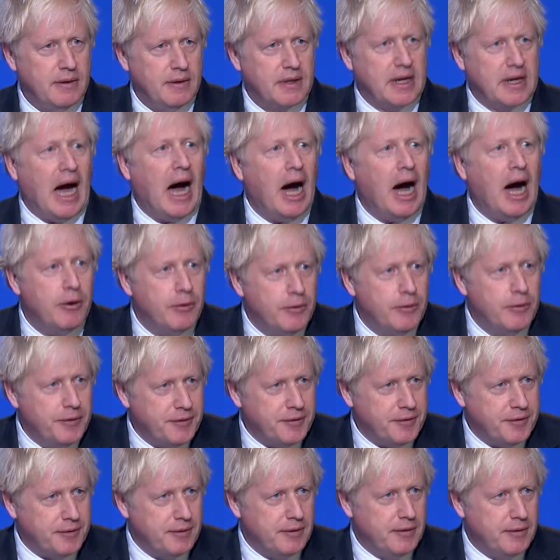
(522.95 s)

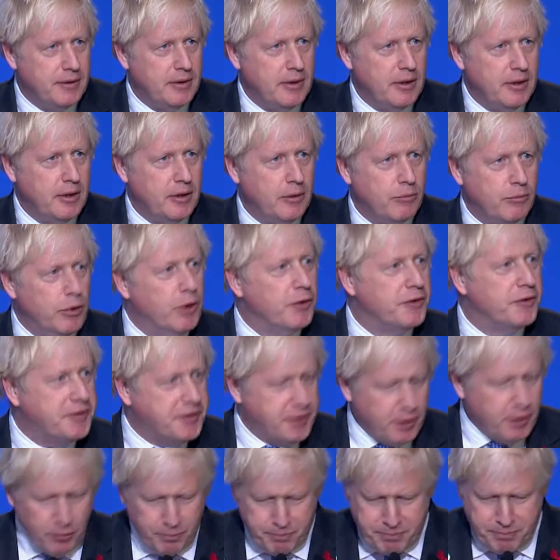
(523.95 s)
Cows will
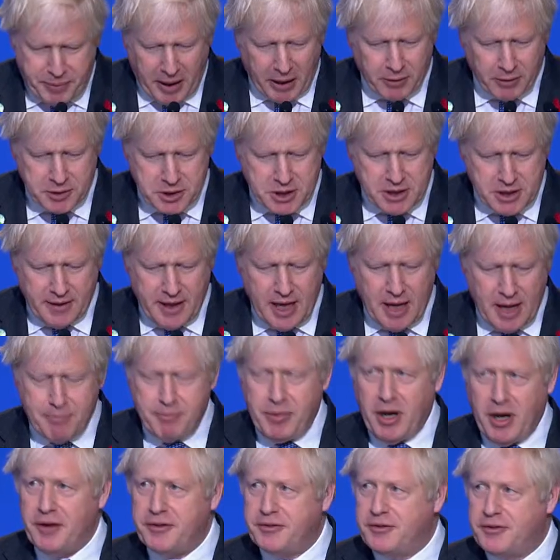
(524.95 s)
still belch in their
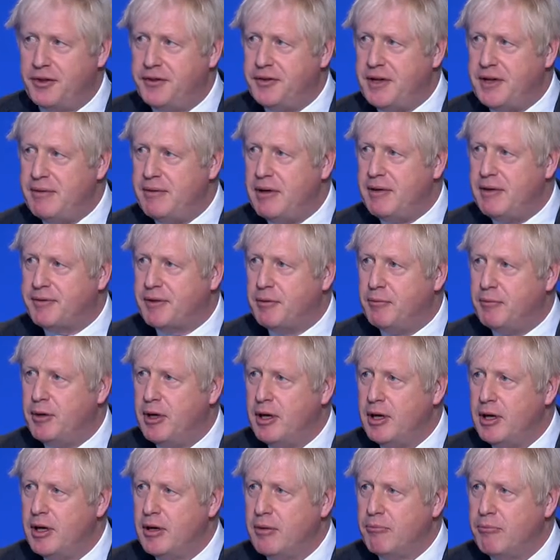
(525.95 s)
pastures, even if some
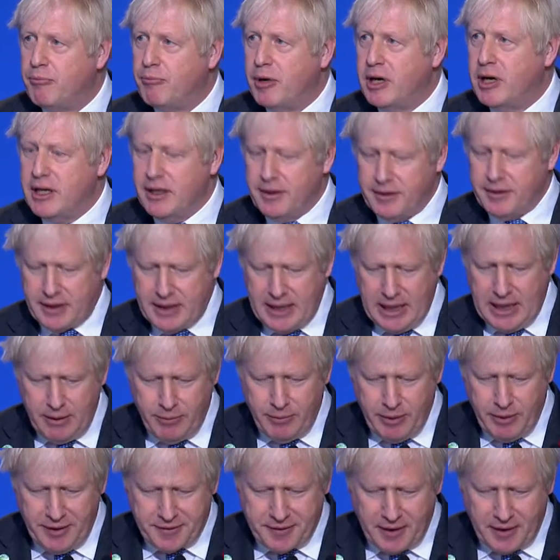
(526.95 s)
brilliant
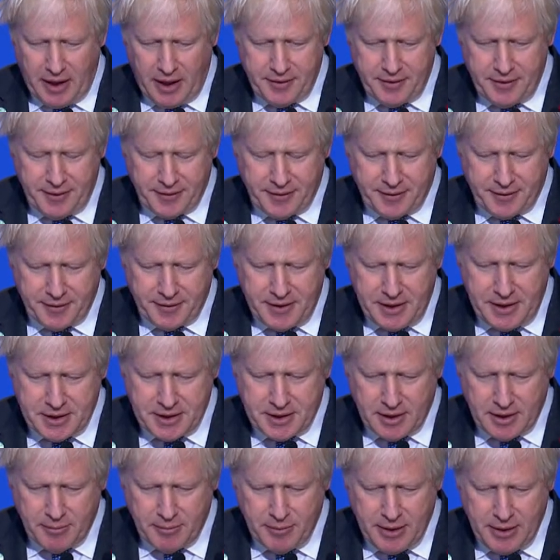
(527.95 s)
Kiwi scientists are
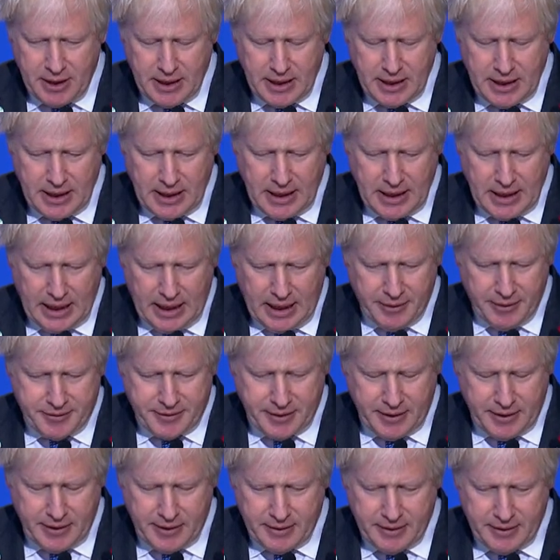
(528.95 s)
teaching them how
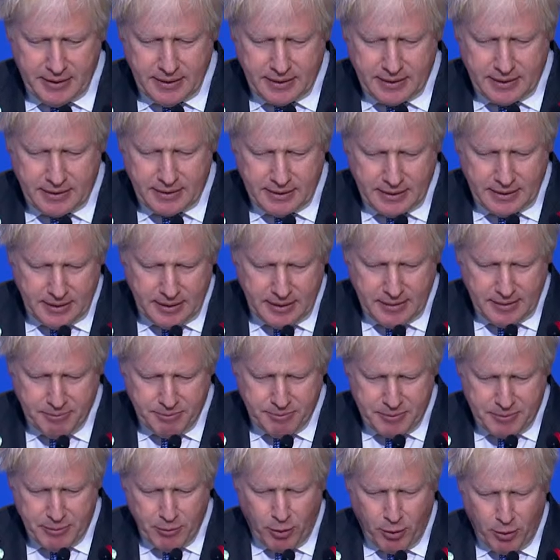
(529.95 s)
to
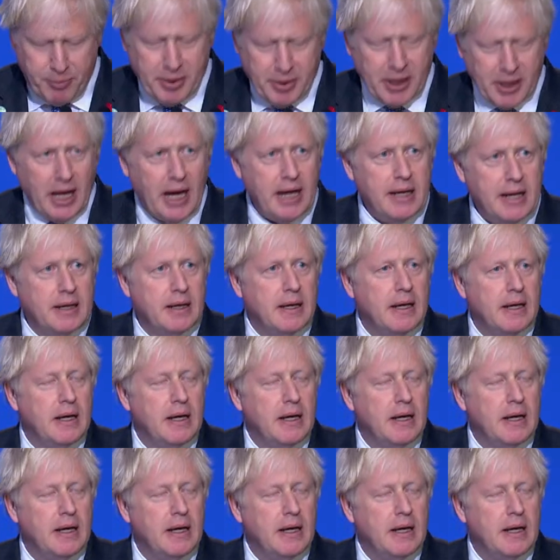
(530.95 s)
be more polite.